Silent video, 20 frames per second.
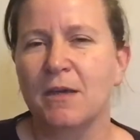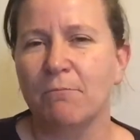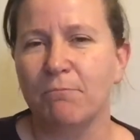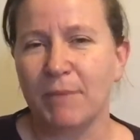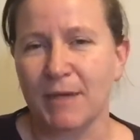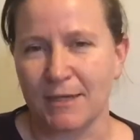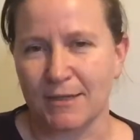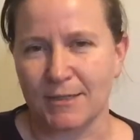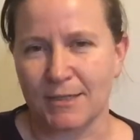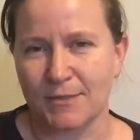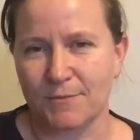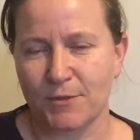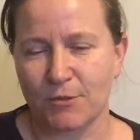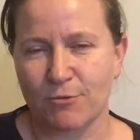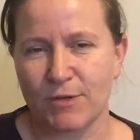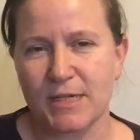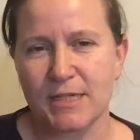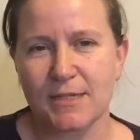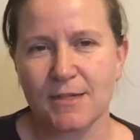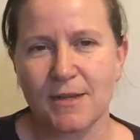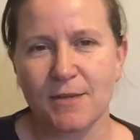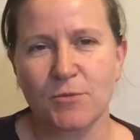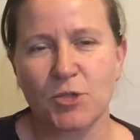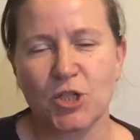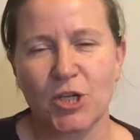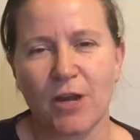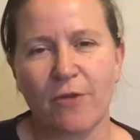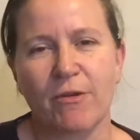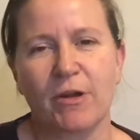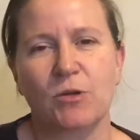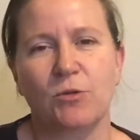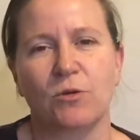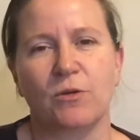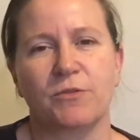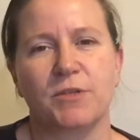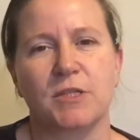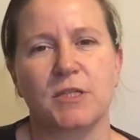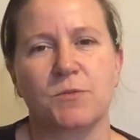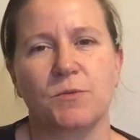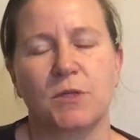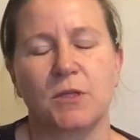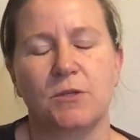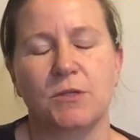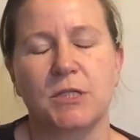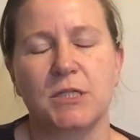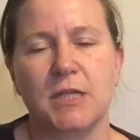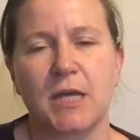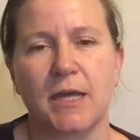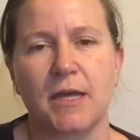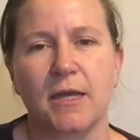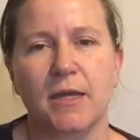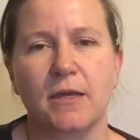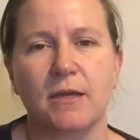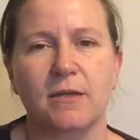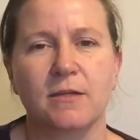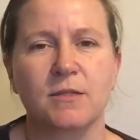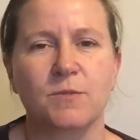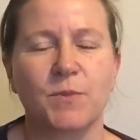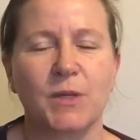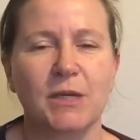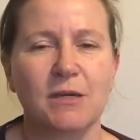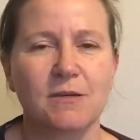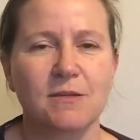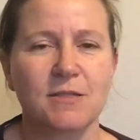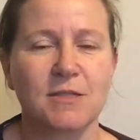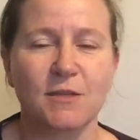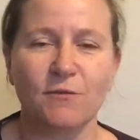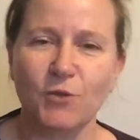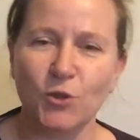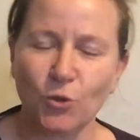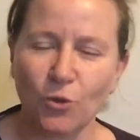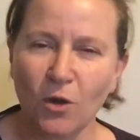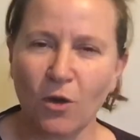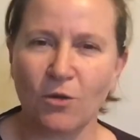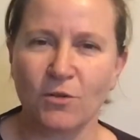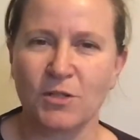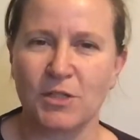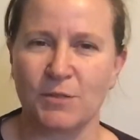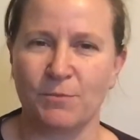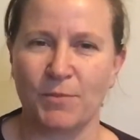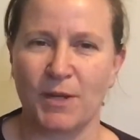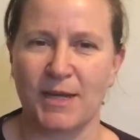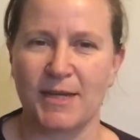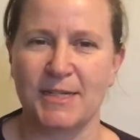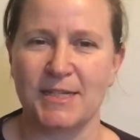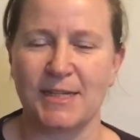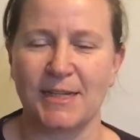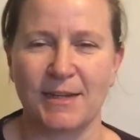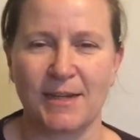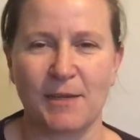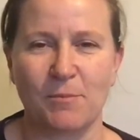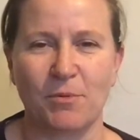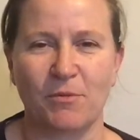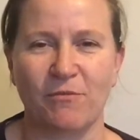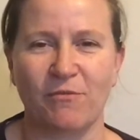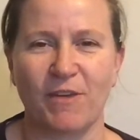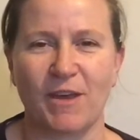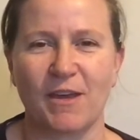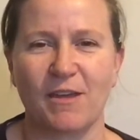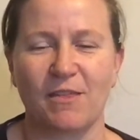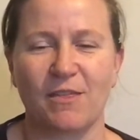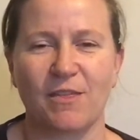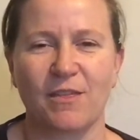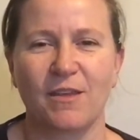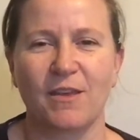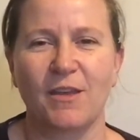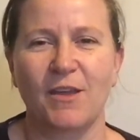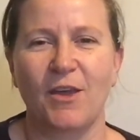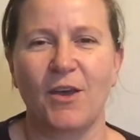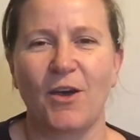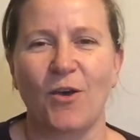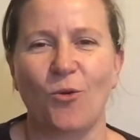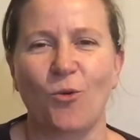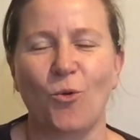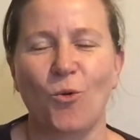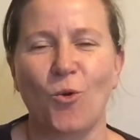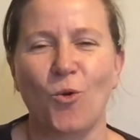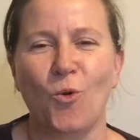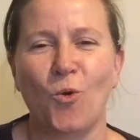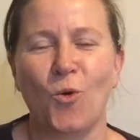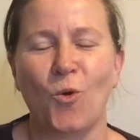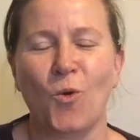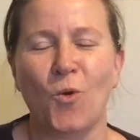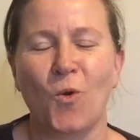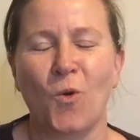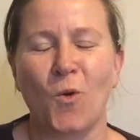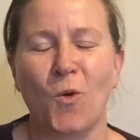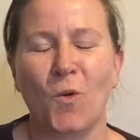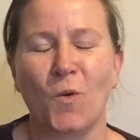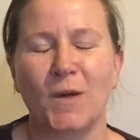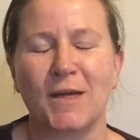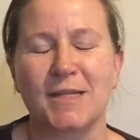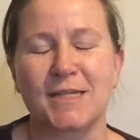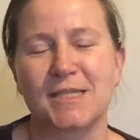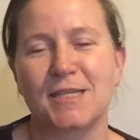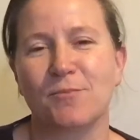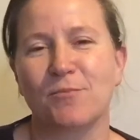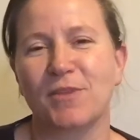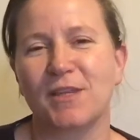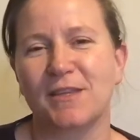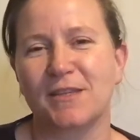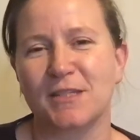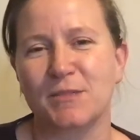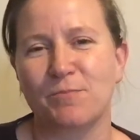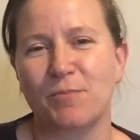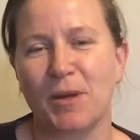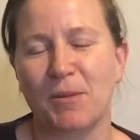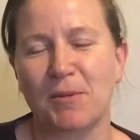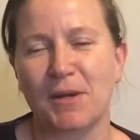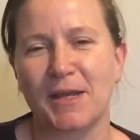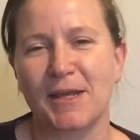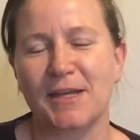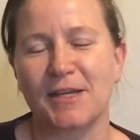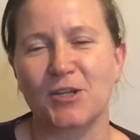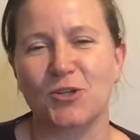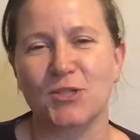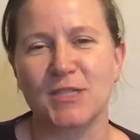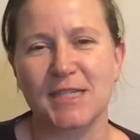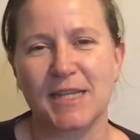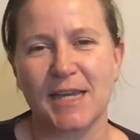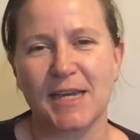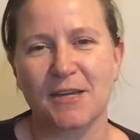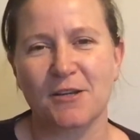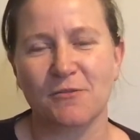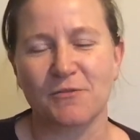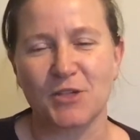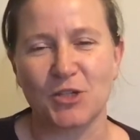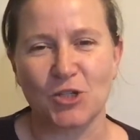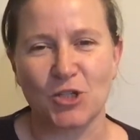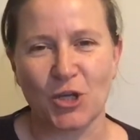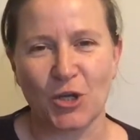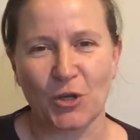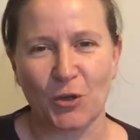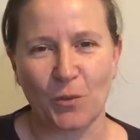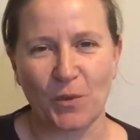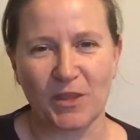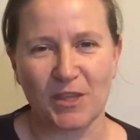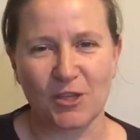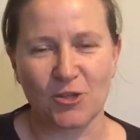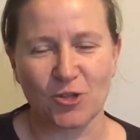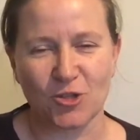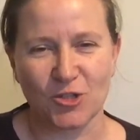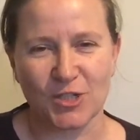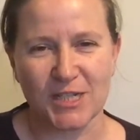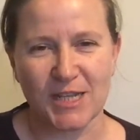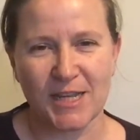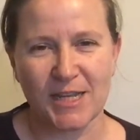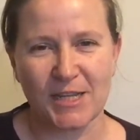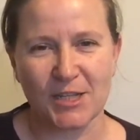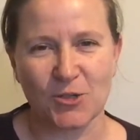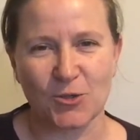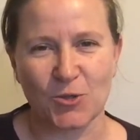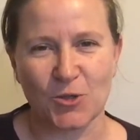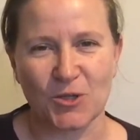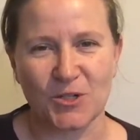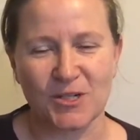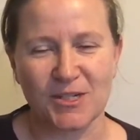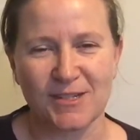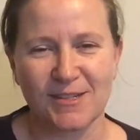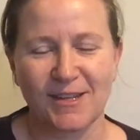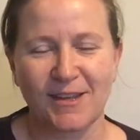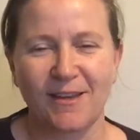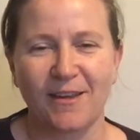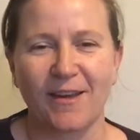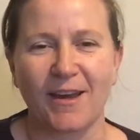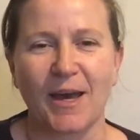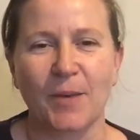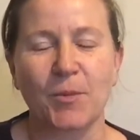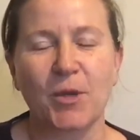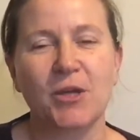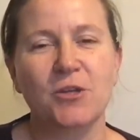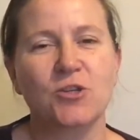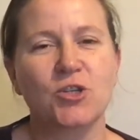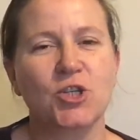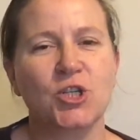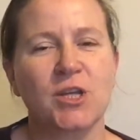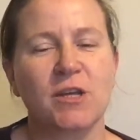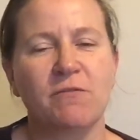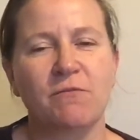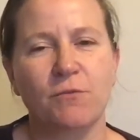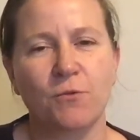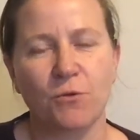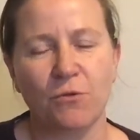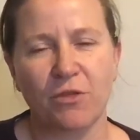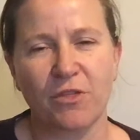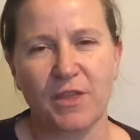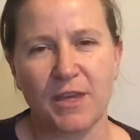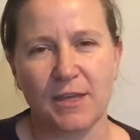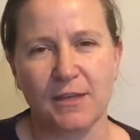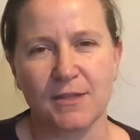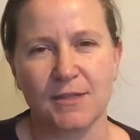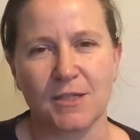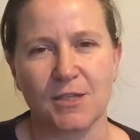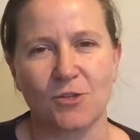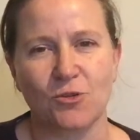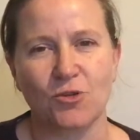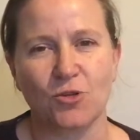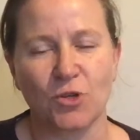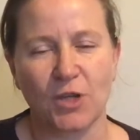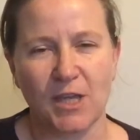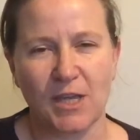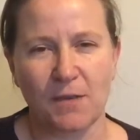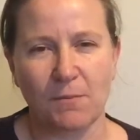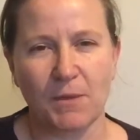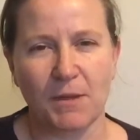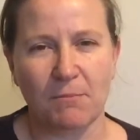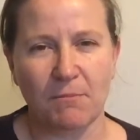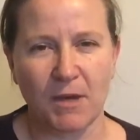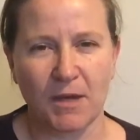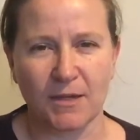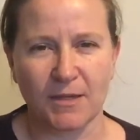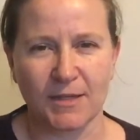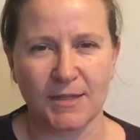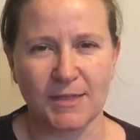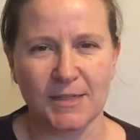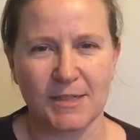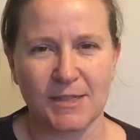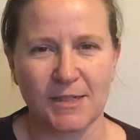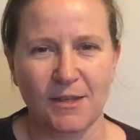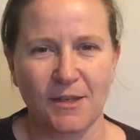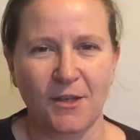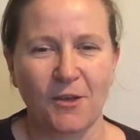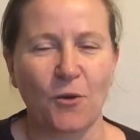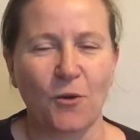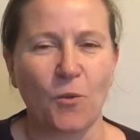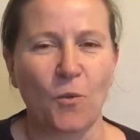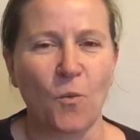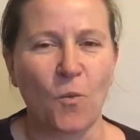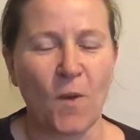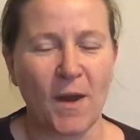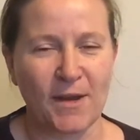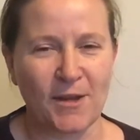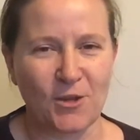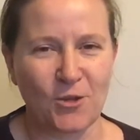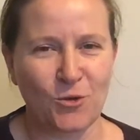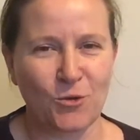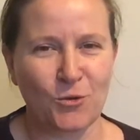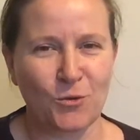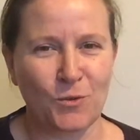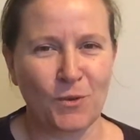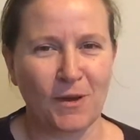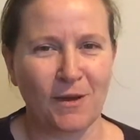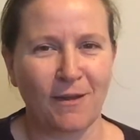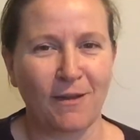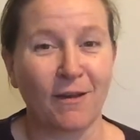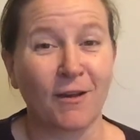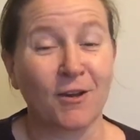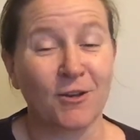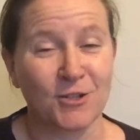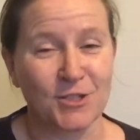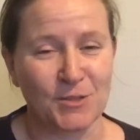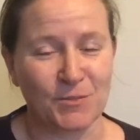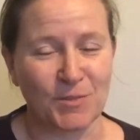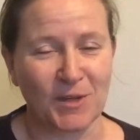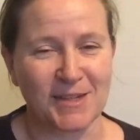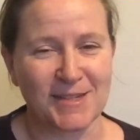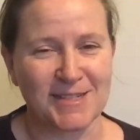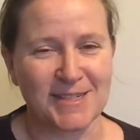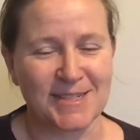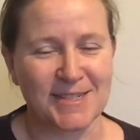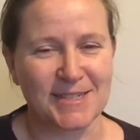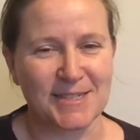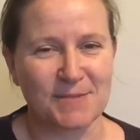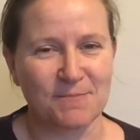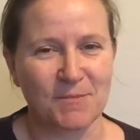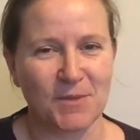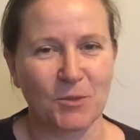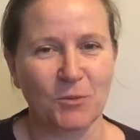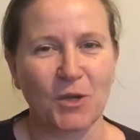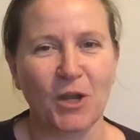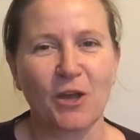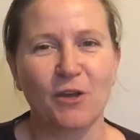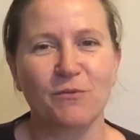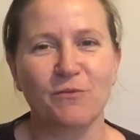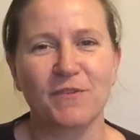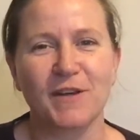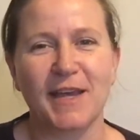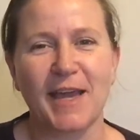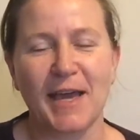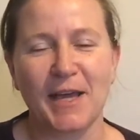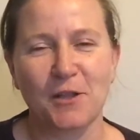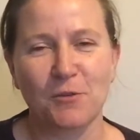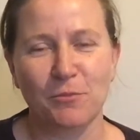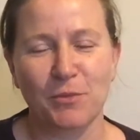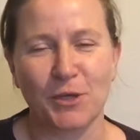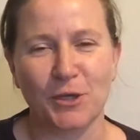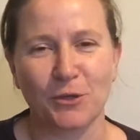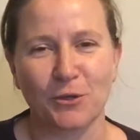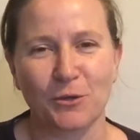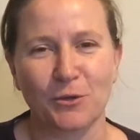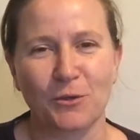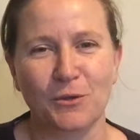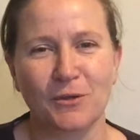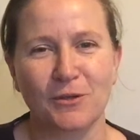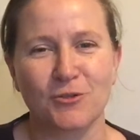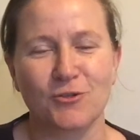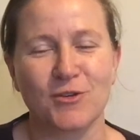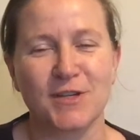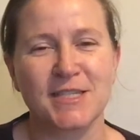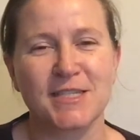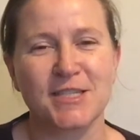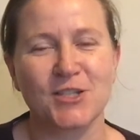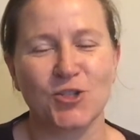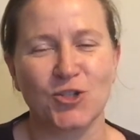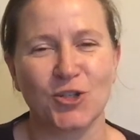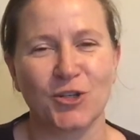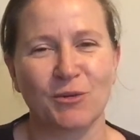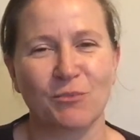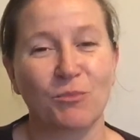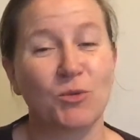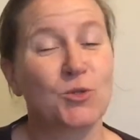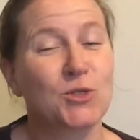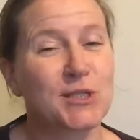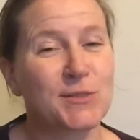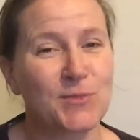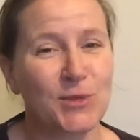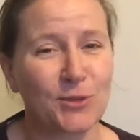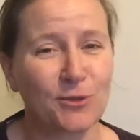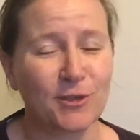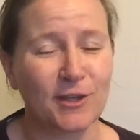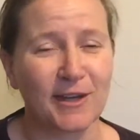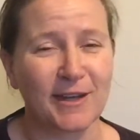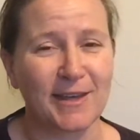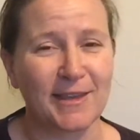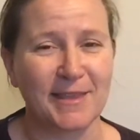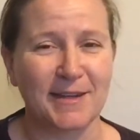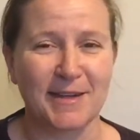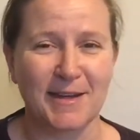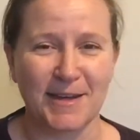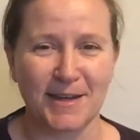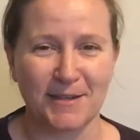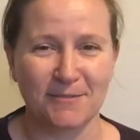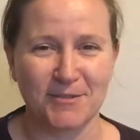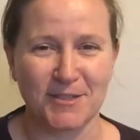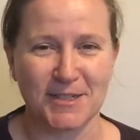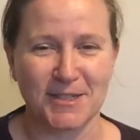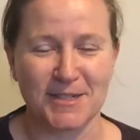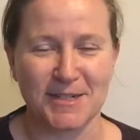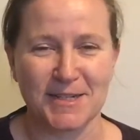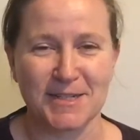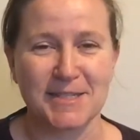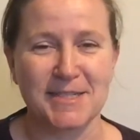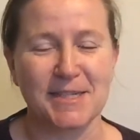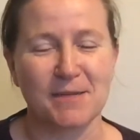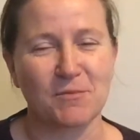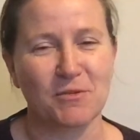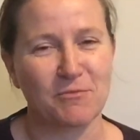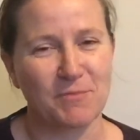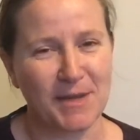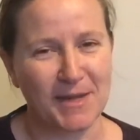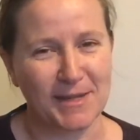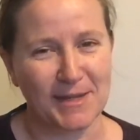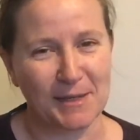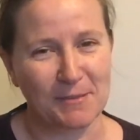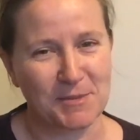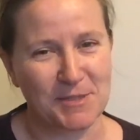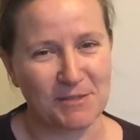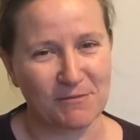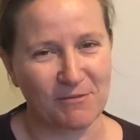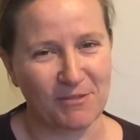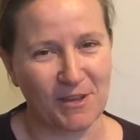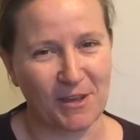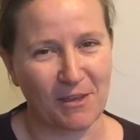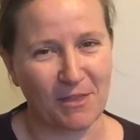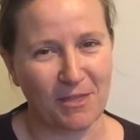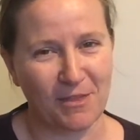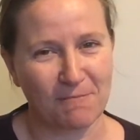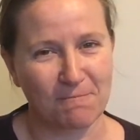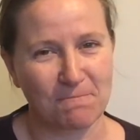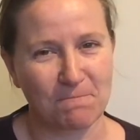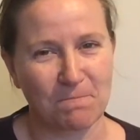But the reason I'm sharing all of this with you today is because if you're contemplating a leap of faith, or it's something that's bubbling and you're scared of and you don't know whether you should take it or not, I'm going to share four things that you should keep in mind when you are contemplating it that will hopefully help you transition more smoothly than I have done in some of my leaps of faith.